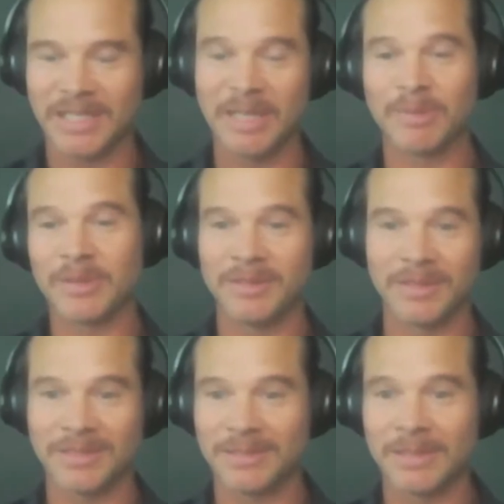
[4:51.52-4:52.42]
keeper
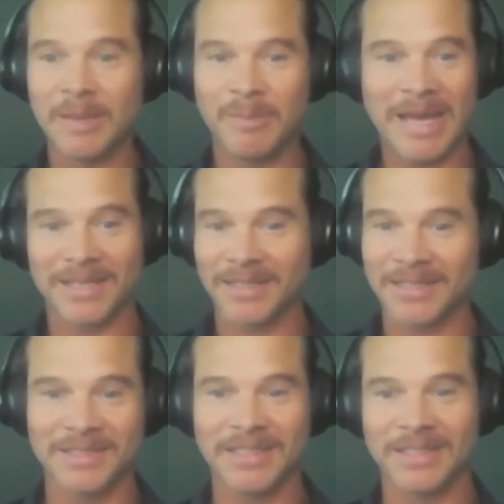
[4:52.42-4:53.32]
looks back and
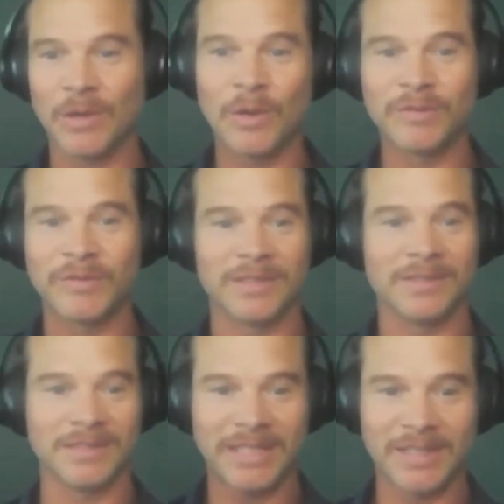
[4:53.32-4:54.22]
can see the whole
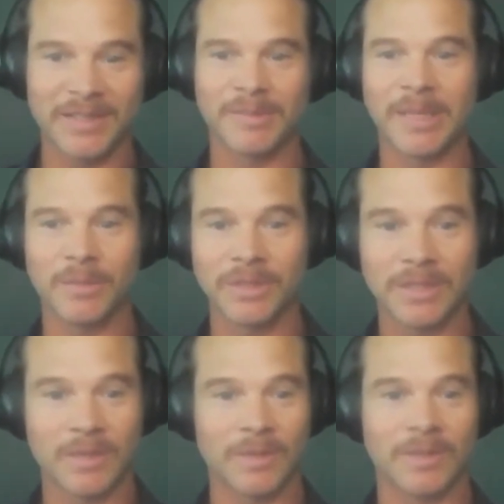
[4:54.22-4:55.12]
field and tell everybody
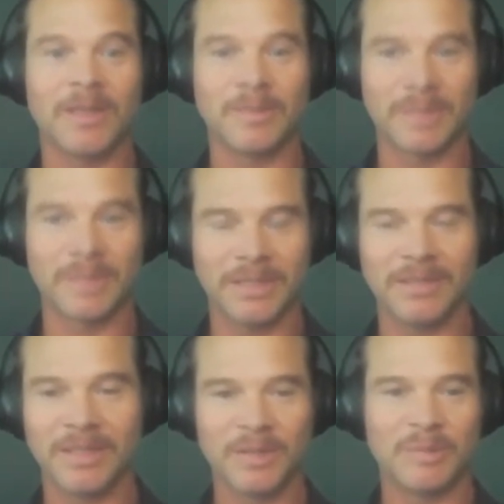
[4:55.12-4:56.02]
what's going on, but you
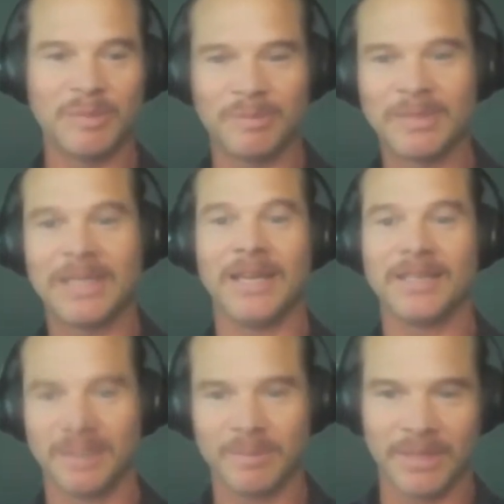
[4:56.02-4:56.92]
need those
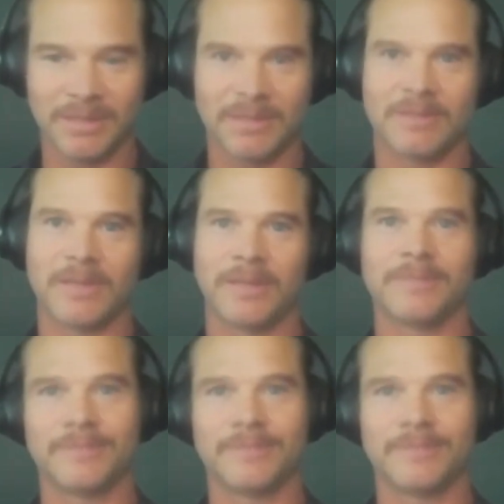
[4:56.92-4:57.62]
connecting pieces, right?